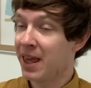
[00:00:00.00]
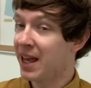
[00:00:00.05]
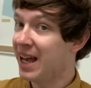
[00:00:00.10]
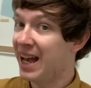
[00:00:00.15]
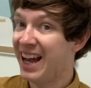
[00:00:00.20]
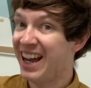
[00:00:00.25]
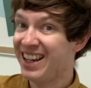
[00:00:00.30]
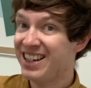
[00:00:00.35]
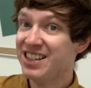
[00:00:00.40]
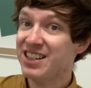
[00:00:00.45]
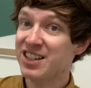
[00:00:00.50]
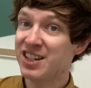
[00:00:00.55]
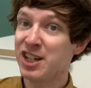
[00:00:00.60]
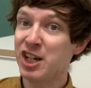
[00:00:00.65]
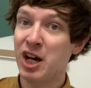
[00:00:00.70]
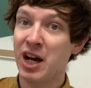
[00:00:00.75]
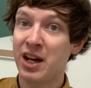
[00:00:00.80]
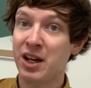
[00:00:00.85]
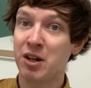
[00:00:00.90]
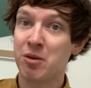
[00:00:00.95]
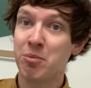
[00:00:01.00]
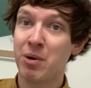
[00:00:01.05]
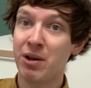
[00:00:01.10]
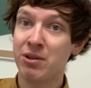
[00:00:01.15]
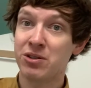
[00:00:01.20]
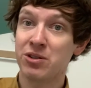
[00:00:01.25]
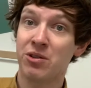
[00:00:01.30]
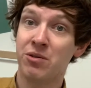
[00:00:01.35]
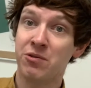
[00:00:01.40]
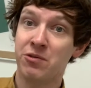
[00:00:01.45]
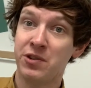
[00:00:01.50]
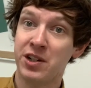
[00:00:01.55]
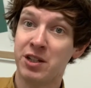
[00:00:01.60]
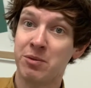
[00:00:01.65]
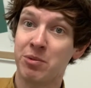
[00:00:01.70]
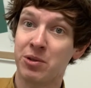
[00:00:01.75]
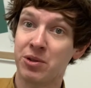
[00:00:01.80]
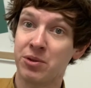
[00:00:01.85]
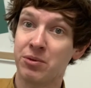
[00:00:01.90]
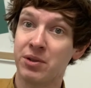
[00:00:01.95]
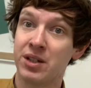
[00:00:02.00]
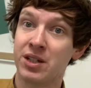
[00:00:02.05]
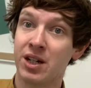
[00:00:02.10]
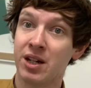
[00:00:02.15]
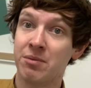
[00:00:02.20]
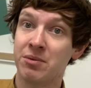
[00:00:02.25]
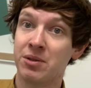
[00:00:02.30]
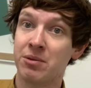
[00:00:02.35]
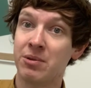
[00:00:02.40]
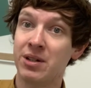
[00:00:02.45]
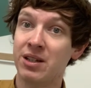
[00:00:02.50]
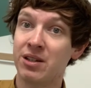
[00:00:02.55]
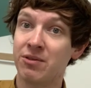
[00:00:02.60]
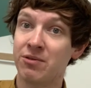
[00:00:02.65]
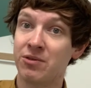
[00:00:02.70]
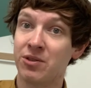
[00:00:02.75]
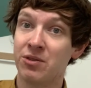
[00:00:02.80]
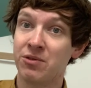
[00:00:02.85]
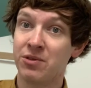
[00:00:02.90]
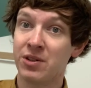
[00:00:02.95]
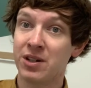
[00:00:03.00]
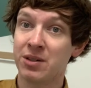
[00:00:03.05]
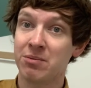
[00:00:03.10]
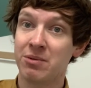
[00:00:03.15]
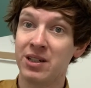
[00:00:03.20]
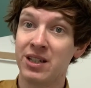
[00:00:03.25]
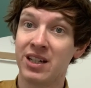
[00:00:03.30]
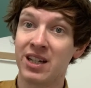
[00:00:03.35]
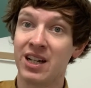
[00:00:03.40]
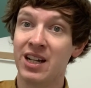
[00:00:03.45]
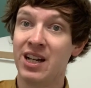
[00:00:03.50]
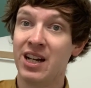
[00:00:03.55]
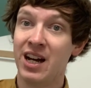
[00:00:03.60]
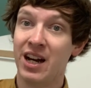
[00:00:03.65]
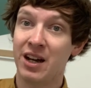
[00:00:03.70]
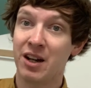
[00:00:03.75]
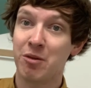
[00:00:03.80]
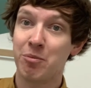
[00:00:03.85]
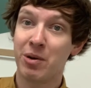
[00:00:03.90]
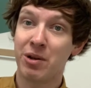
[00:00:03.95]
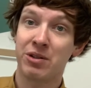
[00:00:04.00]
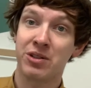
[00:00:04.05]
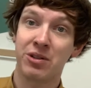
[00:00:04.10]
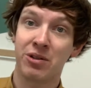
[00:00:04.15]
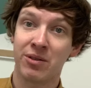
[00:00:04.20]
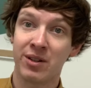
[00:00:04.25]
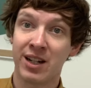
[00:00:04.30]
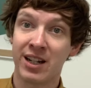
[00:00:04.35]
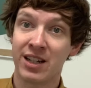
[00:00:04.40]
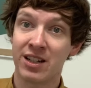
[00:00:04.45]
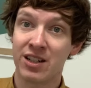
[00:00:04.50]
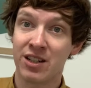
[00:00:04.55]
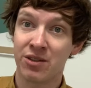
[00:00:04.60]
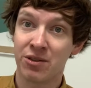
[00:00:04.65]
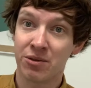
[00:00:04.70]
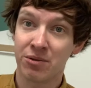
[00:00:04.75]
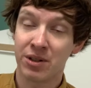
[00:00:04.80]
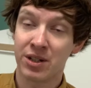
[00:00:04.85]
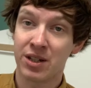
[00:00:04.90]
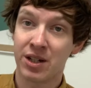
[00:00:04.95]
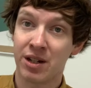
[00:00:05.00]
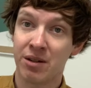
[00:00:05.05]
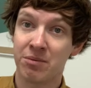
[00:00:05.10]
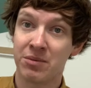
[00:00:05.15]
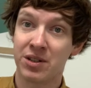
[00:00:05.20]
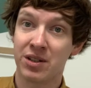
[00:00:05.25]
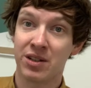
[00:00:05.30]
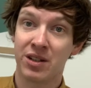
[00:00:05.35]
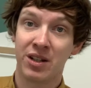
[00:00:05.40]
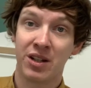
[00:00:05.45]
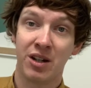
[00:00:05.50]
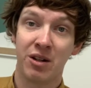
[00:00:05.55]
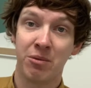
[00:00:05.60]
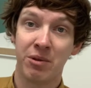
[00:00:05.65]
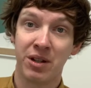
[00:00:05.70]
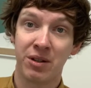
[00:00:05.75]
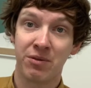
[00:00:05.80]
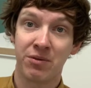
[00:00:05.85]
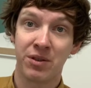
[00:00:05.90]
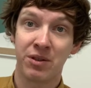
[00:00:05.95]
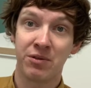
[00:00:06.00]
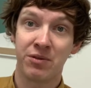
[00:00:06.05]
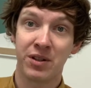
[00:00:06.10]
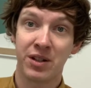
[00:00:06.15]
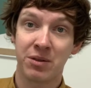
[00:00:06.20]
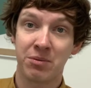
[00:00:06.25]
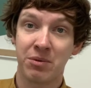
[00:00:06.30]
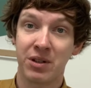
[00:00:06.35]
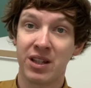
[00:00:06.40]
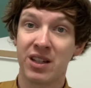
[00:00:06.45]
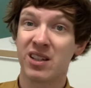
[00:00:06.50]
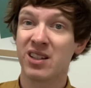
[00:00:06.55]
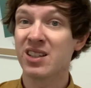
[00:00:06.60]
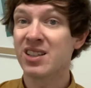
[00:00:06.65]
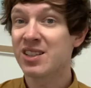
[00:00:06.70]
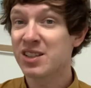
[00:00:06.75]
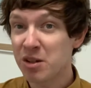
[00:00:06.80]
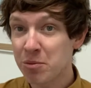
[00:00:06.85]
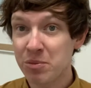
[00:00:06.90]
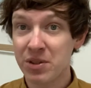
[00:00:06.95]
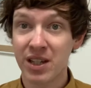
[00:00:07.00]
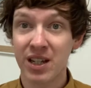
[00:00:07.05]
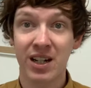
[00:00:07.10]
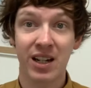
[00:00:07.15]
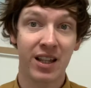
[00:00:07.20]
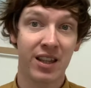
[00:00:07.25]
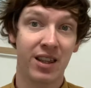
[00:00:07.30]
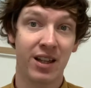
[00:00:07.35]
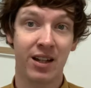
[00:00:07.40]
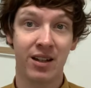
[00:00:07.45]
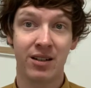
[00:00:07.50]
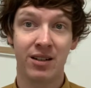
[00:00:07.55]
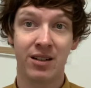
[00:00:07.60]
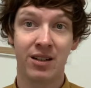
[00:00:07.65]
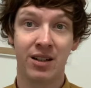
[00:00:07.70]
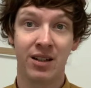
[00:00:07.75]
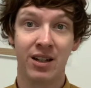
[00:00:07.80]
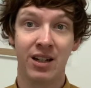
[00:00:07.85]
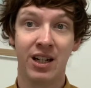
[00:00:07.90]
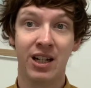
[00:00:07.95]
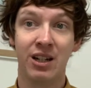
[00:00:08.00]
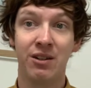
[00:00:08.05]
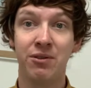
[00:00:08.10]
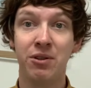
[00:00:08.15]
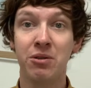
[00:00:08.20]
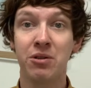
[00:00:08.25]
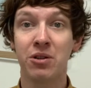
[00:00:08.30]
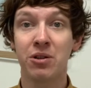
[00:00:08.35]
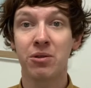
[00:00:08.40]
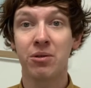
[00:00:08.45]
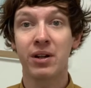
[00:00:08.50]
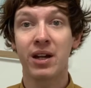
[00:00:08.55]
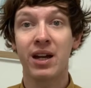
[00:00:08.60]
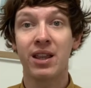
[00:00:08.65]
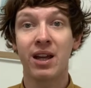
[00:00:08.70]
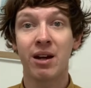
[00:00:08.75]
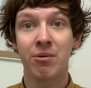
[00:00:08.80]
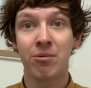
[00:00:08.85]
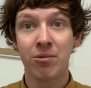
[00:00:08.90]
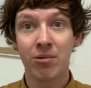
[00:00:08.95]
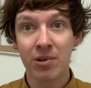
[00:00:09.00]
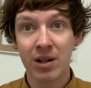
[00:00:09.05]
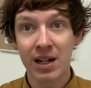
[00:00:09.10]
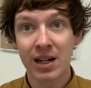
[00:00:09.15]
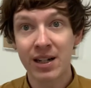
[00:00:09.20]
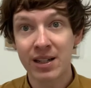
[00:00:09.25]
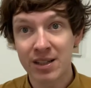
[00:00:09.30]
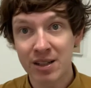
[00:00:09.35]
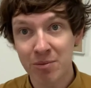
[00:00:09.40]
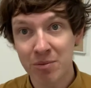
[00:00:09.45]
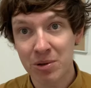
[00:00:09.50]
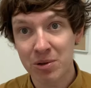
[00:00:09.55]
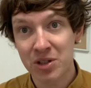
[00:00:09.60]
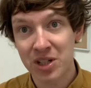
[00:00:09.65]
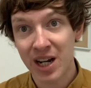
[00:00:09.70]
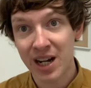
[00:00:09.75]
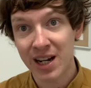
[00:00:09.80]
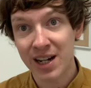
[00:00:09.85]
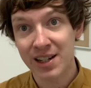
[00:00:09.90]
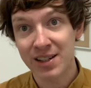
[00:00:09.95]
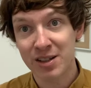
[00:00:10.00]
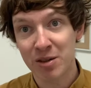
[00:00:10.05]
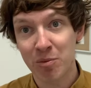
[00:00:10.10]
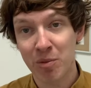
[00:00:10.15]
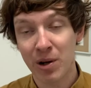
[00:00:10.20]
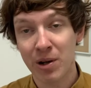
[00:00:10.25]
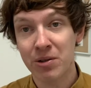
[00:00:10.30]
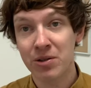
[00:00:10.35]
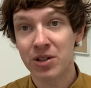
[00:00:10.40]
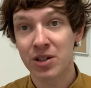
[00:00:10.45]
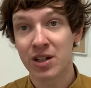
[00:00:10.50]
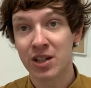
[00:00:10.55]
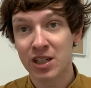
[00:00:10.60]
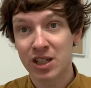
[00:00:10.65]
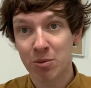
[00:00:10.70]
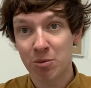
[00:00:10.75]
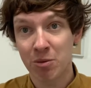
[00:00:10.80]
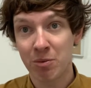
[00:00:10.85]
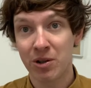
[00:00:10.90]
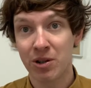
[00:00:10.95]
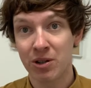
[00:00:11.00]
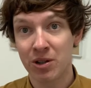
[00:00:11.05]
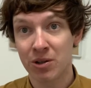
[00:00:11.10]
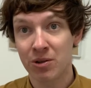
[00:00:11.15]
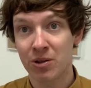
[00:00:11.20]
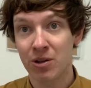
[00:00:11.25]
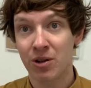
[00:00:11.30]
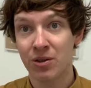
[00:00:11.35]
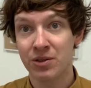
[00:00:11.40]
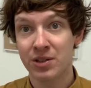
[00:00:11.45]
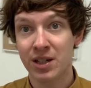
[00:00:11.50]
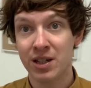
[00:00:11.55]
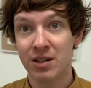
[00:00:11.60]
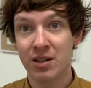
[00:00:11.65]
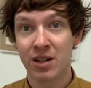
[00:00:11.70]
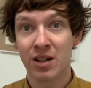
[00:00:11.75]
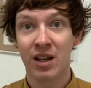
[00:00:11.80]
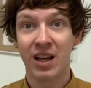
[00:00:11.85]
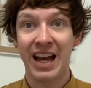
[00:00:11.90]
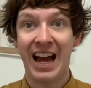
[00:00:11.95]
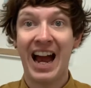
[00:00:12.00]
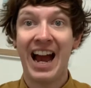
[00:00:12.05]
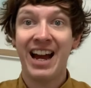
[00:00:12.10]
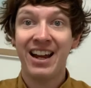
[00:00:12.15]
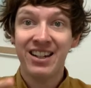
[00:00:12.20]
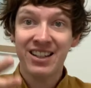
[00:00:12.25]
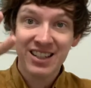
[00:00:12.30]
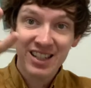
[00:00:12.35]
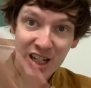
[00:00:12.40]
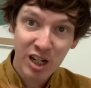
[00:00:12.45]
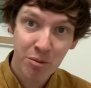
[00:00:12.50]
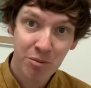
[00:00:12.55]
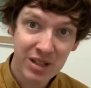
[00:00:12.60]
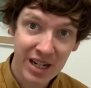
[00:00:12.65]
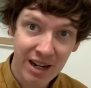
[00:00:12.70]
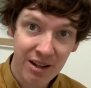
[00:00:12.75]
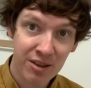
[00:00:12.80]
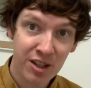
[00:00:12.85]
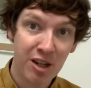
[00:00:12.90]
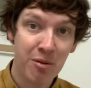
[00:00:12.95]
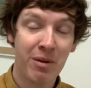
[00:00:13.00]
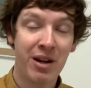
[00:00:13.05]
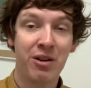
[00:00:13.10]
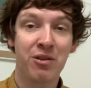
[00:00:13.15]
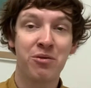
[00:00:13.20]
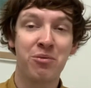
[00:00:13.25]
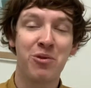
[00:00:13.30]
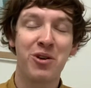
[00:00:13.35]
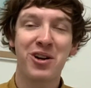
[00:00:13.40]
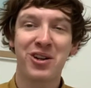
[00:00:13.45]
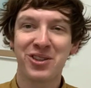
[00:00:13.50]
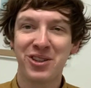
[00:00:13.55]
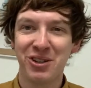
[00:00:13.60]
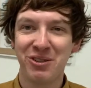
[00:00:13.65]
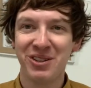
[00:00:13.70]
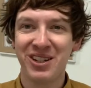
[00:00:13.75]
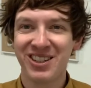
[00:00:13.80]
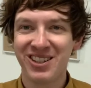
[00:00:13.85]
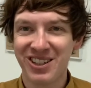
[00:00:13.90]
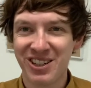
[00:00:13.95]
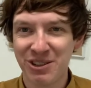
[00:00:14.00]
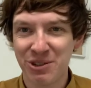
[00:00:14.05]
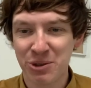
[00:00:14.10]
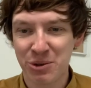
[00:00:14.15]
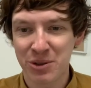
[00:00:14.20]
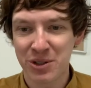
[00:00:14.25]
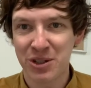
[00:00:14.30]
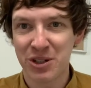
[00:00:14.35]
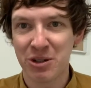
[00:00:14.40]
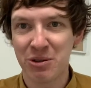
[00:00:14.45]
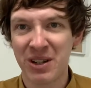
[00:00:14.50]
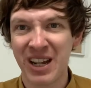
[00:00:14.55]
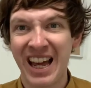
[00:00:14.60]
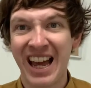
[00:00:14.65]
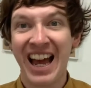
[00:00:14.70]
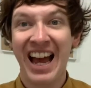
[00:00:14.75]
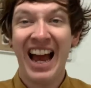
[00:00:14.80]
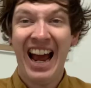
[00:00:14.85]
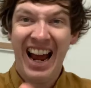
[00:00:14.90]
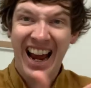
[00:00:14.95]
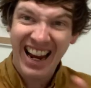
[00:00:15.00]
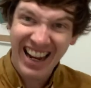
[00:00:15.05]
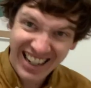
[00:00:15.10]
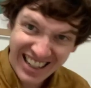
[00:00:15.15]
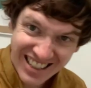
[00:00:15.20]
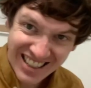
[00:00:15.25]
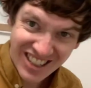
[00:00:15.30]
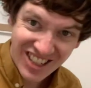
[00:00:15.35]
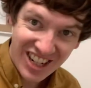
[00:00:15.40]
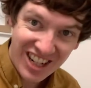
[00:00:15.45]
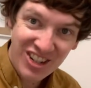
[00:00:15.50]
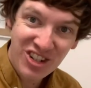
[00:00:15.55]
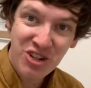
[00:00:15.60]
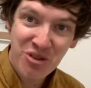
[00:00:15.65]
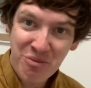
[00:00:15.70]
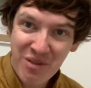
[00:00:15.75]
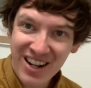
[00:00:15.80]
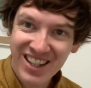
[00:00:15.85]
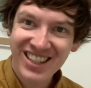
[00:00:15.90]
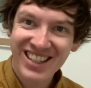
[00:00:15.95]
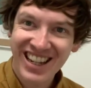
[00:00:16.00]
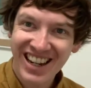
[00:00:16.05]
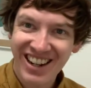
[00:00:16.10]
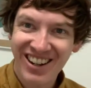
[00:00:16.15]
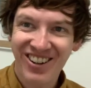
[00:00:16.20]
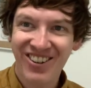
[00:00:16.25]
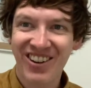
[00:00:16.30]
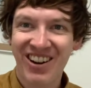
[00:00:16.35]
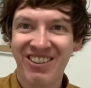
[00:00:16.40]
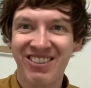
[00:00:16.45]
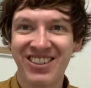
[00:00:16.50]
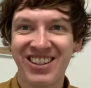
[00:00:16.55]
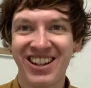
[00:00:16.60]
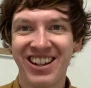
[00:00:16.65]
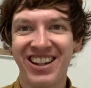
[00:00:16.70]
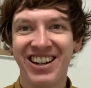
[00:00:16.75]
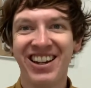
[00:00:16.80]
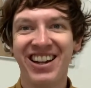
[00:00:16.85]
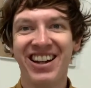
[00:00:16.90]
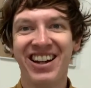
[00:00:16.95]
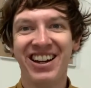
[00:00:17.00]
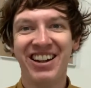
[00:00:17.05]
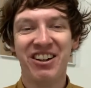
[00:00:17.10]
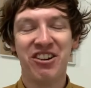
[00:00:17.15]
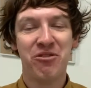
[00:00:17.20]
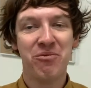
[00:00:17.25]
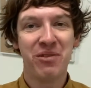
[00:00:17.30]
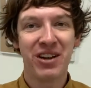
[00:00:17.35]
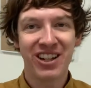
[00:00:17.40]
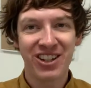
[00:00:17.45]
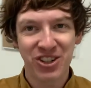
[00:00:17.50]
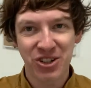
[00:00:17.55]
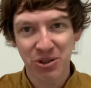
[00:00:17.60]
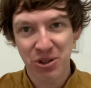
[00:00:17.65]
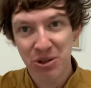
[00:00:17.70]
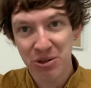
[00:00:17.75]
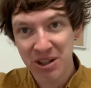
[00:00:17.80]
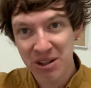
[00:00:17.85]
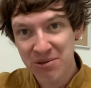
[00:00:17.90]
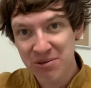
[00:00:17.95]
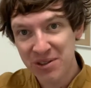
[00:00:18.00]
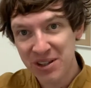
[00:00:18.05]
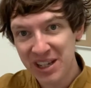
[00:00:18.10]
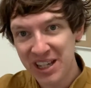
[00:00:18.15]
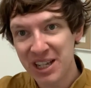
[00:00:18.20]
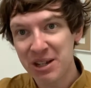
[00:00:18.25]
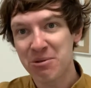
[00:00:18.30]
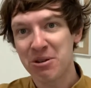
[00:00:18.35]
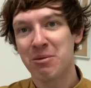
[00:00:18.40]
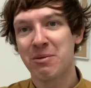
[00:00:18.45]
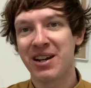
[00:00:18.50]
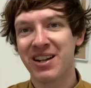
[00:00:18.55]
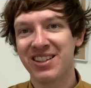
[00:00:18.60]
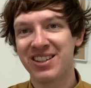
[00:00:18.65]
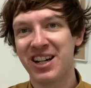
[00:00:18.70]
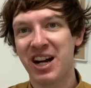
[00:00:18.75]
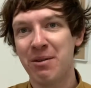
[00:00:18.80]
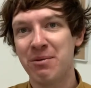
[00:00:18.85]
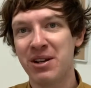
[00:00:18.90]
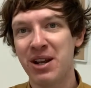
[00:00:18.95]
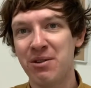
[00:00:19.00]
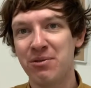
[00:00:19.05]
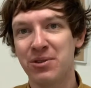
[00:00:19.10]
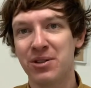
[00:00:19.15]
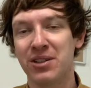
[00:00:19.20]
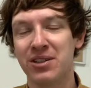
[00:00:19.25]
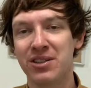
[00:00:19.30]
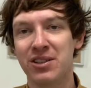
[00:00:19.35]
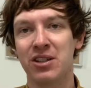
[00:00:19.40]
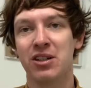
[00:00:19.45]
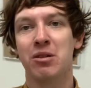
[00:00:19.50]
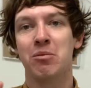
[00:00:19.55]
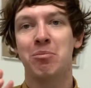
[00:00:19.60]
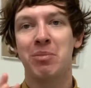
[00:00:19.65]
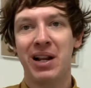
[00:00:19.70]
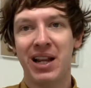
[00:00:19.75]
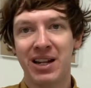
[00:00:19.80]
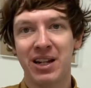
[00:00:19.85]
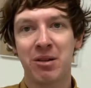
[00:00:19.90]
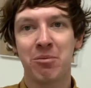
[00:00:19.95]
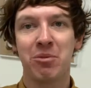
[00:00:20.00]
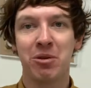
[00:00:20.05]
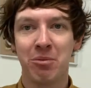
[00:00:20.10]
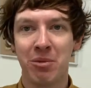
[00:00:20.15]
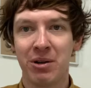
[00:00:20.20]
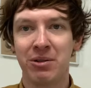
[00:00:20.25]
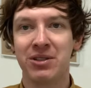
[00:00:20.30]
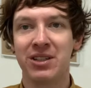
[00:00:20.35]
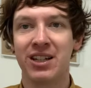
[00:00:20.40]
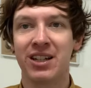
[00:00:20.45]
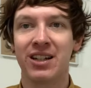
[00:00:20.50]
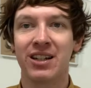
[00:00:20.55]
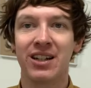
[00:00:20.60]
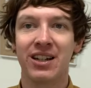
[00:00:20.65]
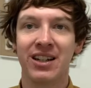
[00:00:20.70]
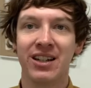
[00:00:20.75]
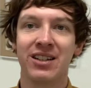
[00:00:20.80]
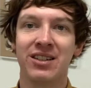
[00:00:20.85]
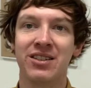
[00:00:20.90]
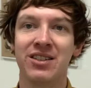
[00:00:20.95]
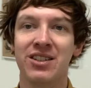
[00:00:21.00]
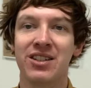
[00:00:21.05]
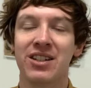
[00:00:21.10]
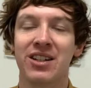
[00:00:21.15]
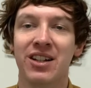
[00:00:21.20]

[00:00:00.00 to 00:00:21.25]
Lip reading: And I'm going to post it on Facebook 3 times a week for the first week. I'm going to post it on LinkedIn 3 times a week for the first week, something like that. And if you can create that really simple checklist approach to promoting your content and slim down the amount of work that you need to do in order to do it, and change your mindset around making sure you give equal amount of time and effort to planning, promoting and